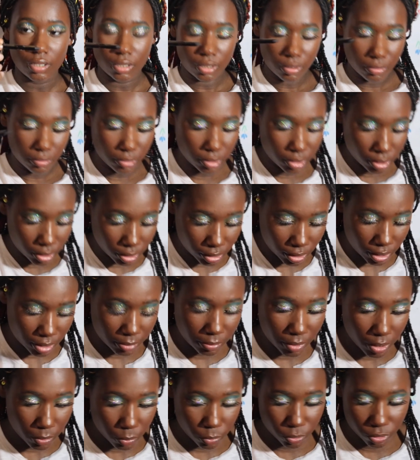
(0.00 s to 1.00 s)
I'm going to line
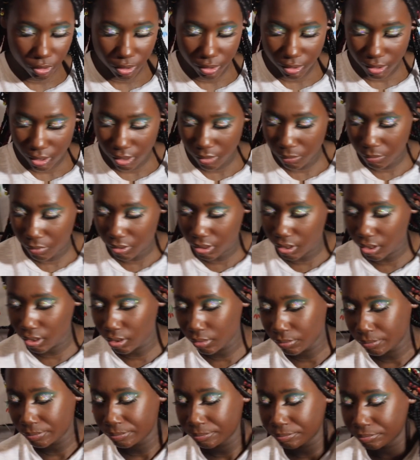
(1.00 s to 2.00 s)
my waterline with
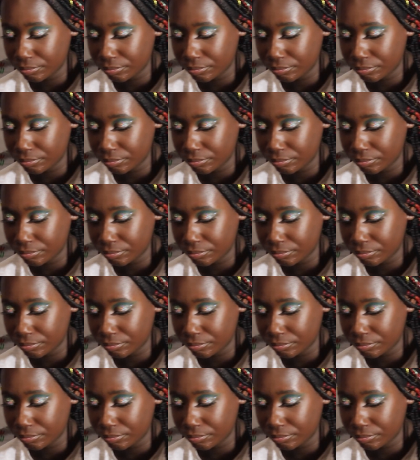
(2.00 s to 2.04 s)
it.